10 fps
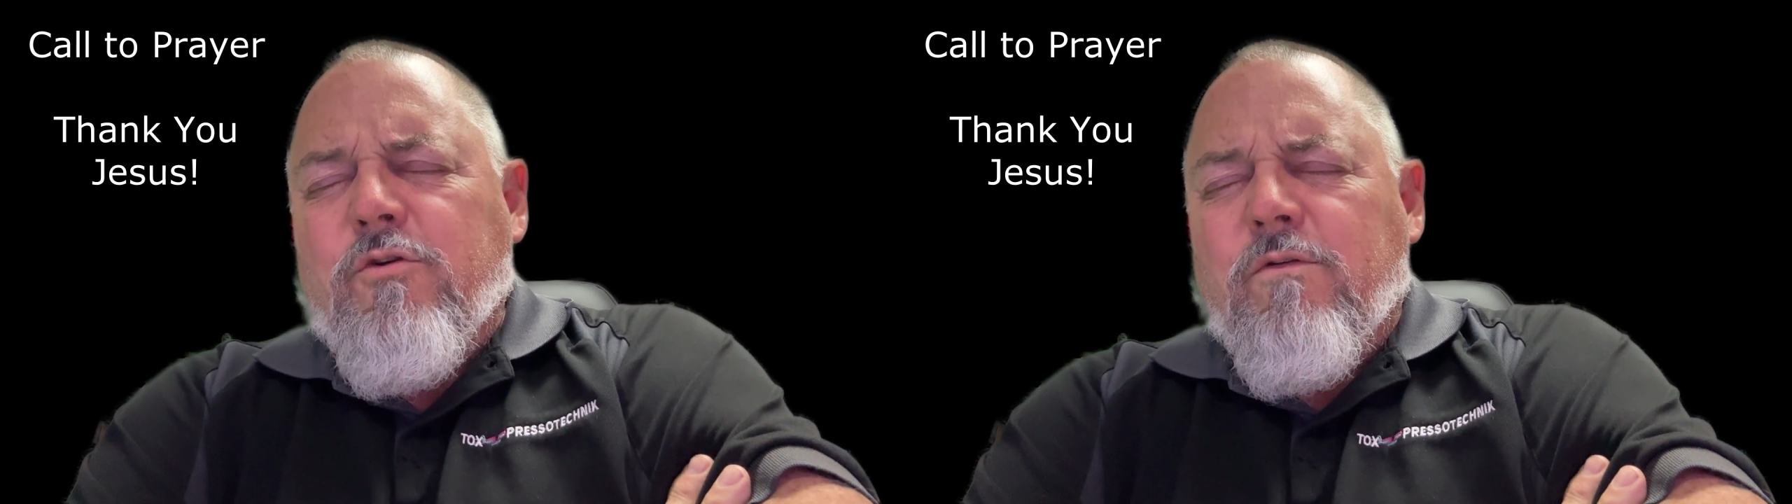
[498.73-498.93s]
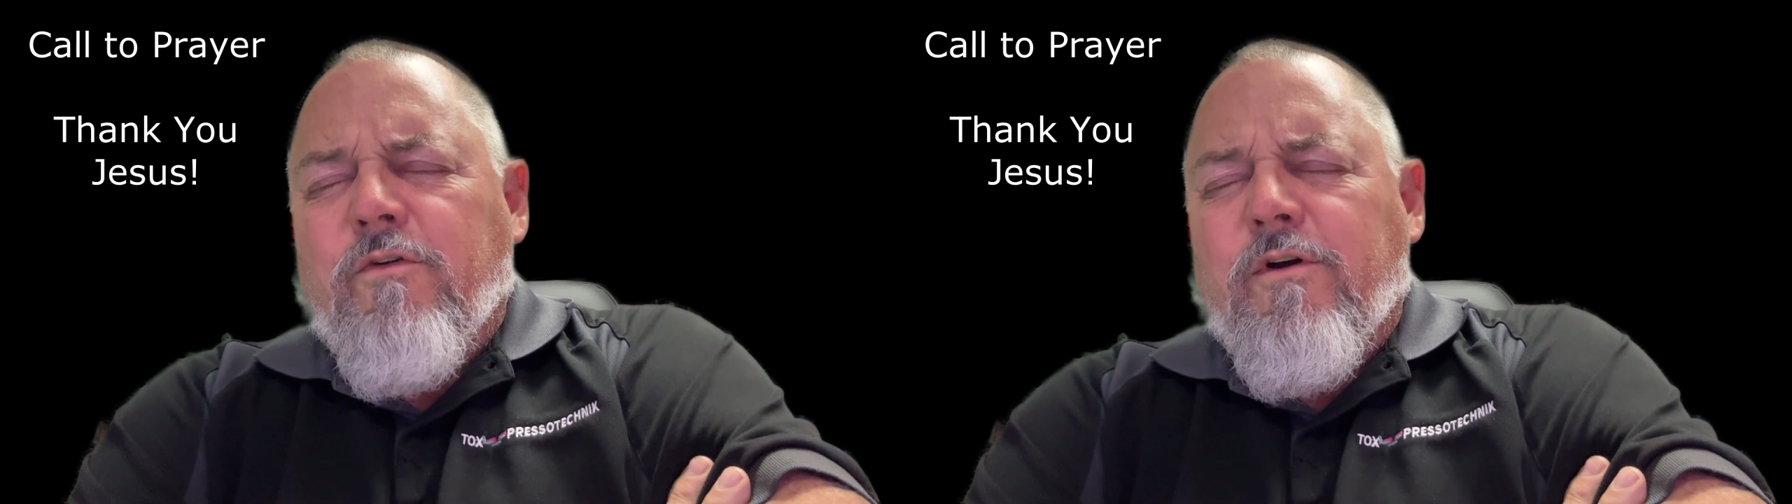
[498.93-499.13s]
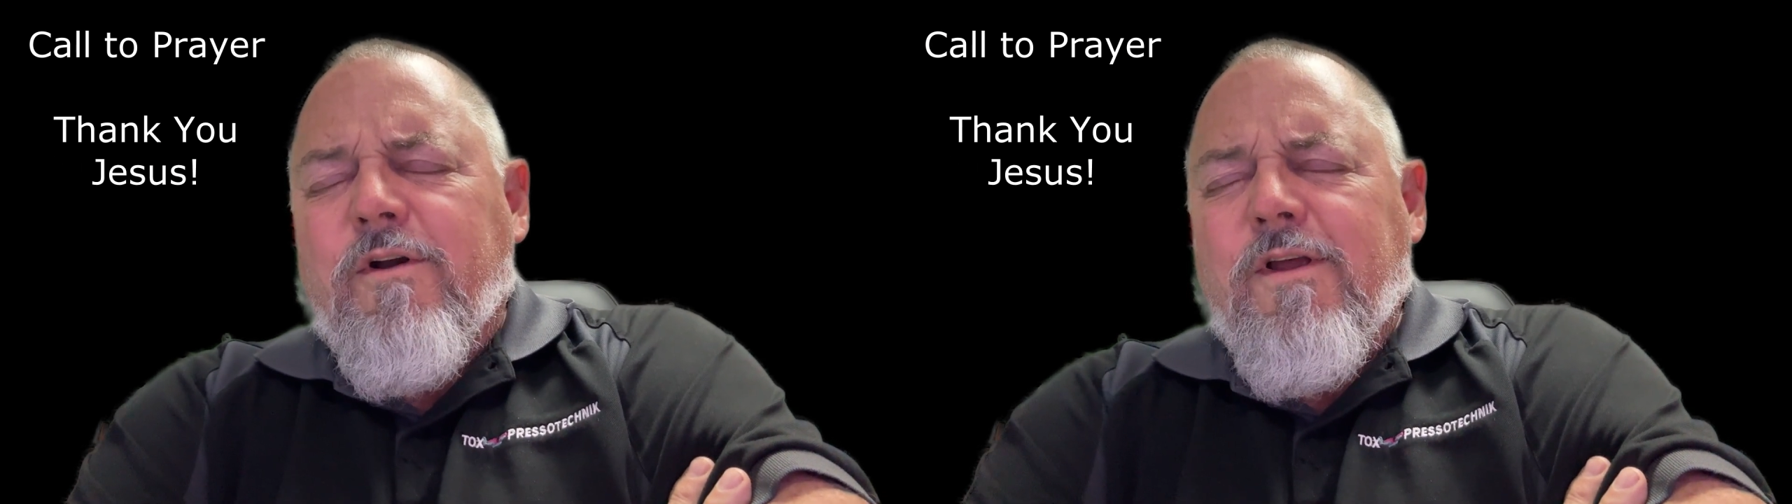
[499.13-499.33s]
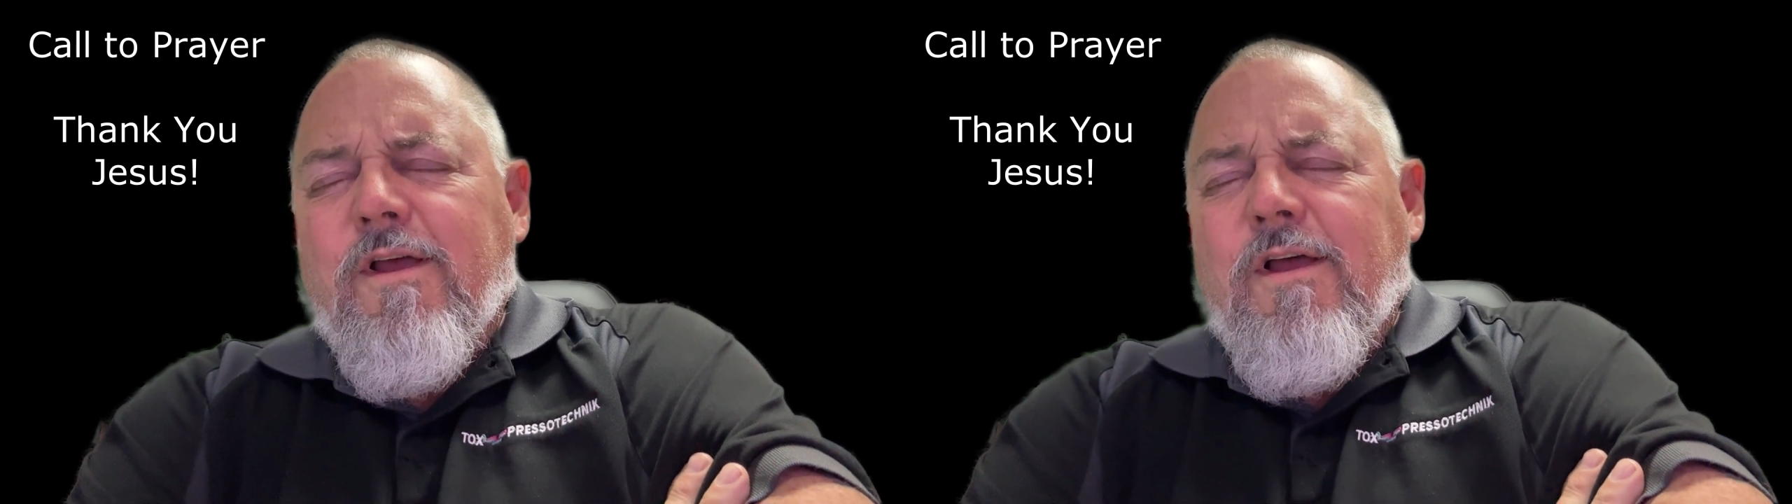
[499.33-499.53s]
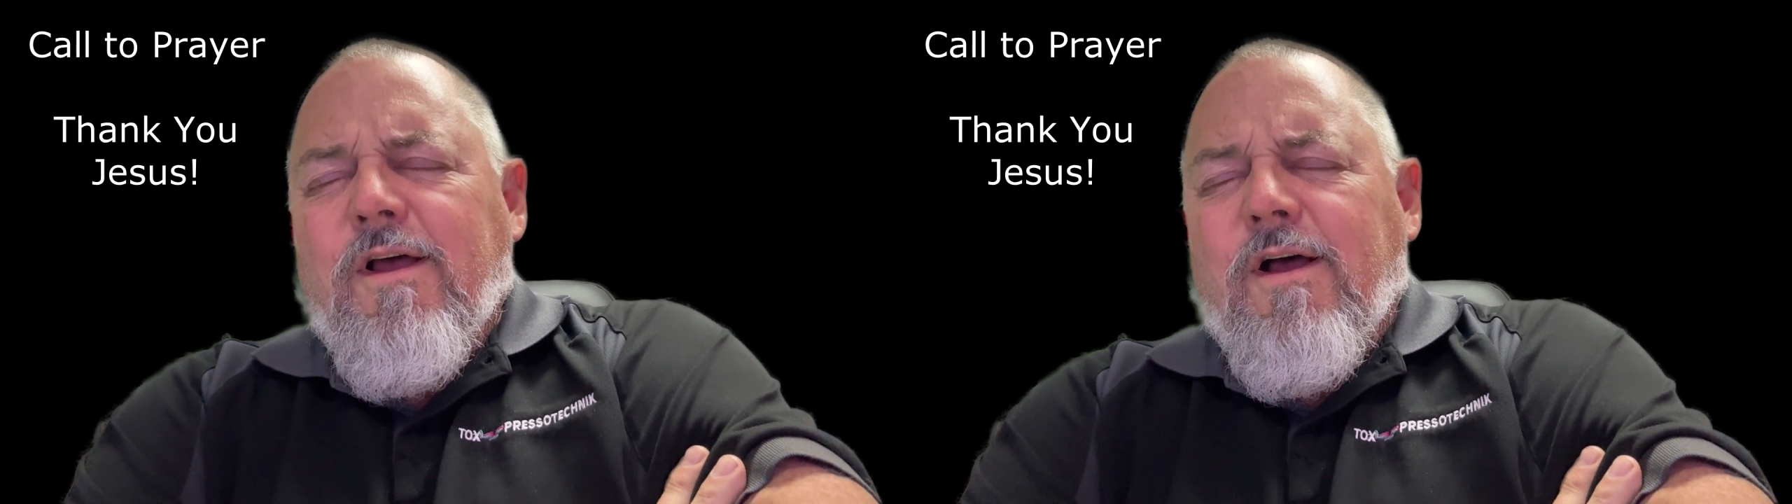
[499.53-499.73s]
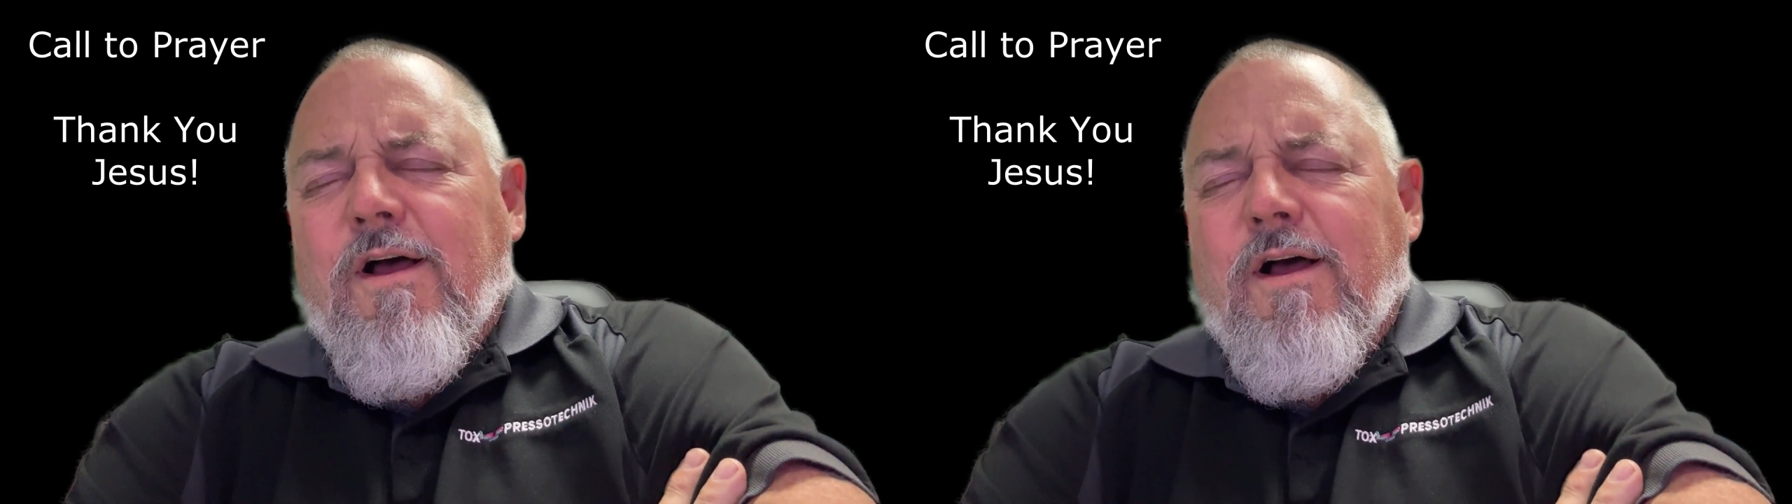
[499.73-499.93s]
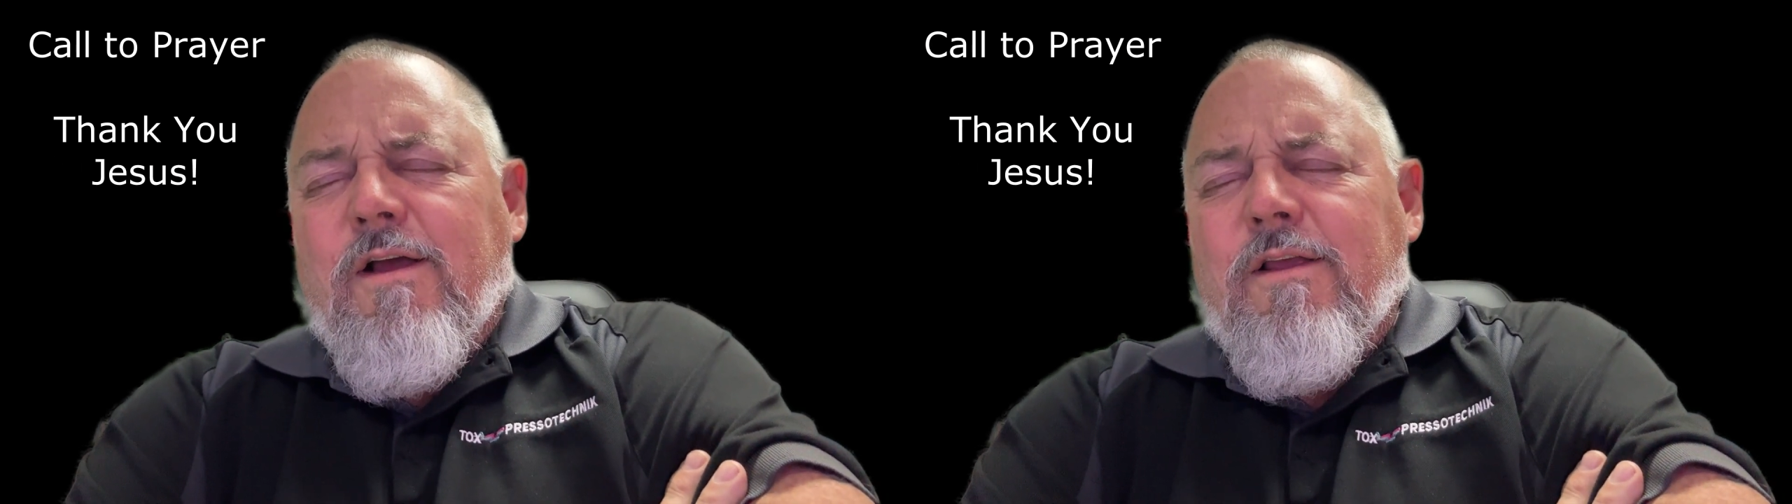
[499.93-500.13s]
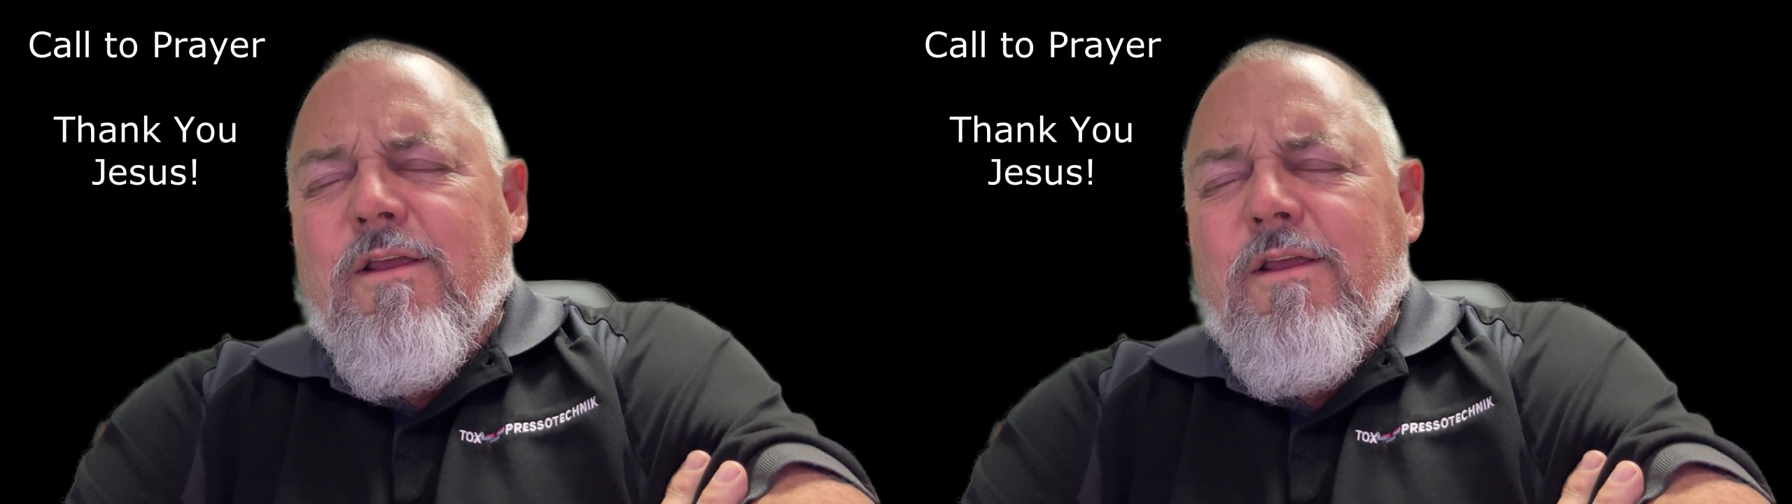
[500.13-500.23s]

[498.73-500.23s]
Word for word: over uh,